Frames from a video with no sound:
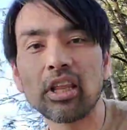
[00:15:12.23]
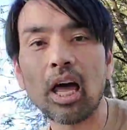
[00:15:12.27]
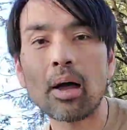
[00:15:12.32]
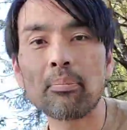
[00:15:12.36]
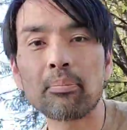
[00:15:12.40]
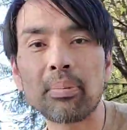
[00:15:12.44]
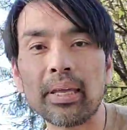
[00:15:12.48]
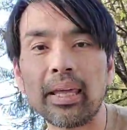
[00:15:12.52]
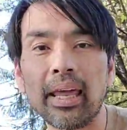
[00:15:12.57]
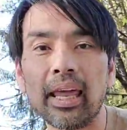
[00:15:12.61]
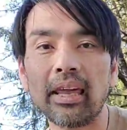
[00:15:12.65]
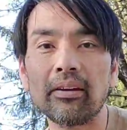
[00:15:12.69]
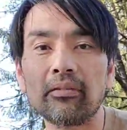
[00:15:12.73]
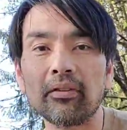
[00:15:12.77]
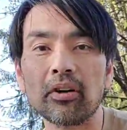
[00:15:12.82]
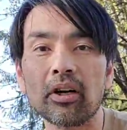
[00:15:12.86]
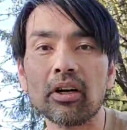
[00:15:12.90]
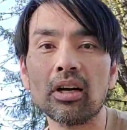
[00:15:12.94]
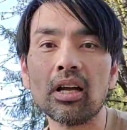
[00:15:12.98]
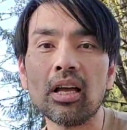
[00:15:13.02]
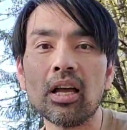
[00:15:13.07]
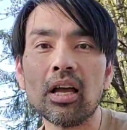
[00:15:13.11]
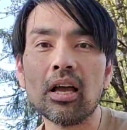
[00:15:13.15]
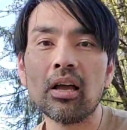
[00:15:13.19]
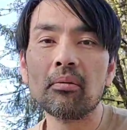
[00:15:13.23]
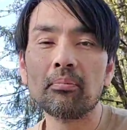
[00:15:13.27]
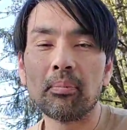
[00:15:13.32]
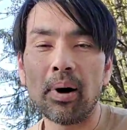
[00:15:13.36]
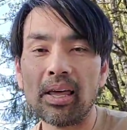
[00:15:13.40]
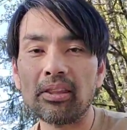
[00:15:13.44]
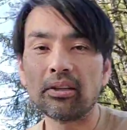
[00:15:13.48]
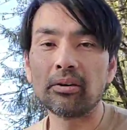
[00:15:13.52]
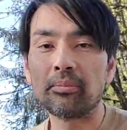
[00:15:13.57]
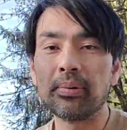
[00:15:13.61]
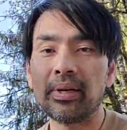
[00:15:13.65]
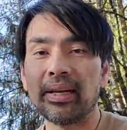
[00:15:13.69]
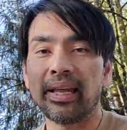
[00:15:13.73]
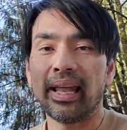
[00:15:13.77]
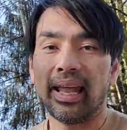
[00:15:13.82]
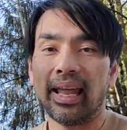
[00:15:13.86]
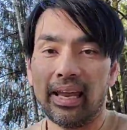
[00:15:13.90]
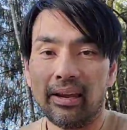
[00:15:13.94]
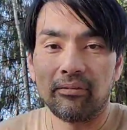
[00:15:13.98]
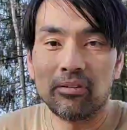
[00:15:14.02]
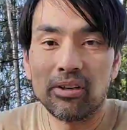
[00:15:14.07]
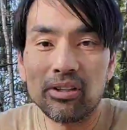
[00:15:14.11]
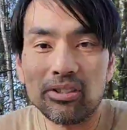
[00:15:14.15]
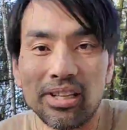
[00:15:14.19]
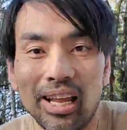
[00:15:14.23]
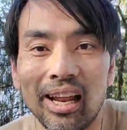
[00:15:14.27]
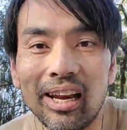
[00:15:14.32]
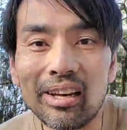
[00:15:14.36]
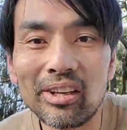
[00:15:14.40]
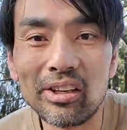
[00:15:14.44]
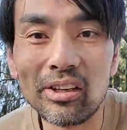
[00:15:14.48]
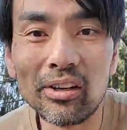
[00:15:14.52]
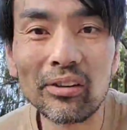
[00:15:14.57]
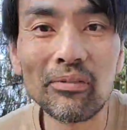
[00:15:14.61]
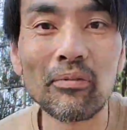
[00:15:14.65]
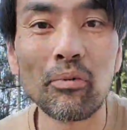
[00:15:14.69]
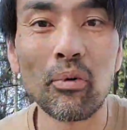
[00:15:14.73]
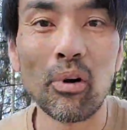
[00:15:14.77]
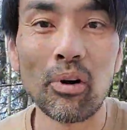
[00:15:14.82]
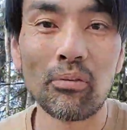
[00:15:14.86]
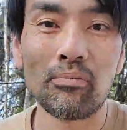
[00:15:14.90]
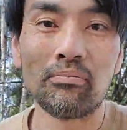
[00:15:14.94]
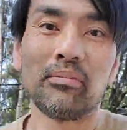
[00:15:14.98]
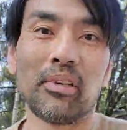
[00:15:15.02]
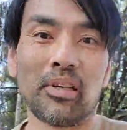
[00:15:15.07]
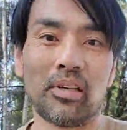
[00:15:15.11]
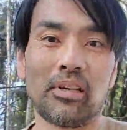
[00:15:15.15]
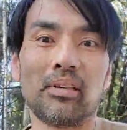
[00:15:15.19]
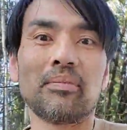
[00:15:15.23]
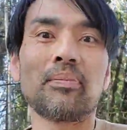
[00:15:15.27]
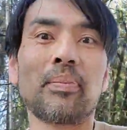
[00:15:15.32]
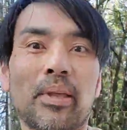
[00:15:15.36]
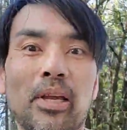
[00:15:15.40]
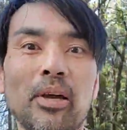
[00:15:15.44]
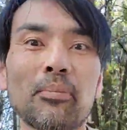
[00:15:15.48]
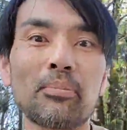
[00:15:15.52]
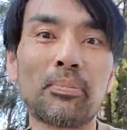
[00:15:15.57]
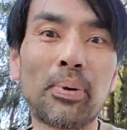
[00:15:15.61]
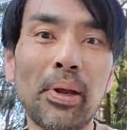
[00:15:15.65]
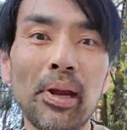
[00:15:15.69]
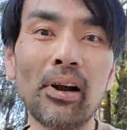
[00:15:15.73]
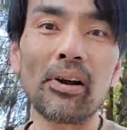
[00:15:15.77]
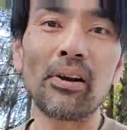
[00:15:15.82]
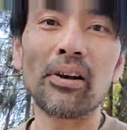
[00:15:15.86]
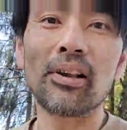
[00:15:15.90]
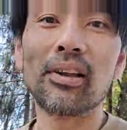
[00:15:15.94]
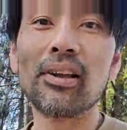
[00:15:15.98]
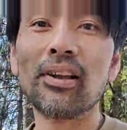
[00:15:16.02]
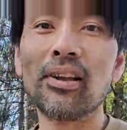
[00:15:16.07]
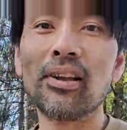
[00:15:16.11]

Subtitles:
that behavior by their behaviors that you've compared.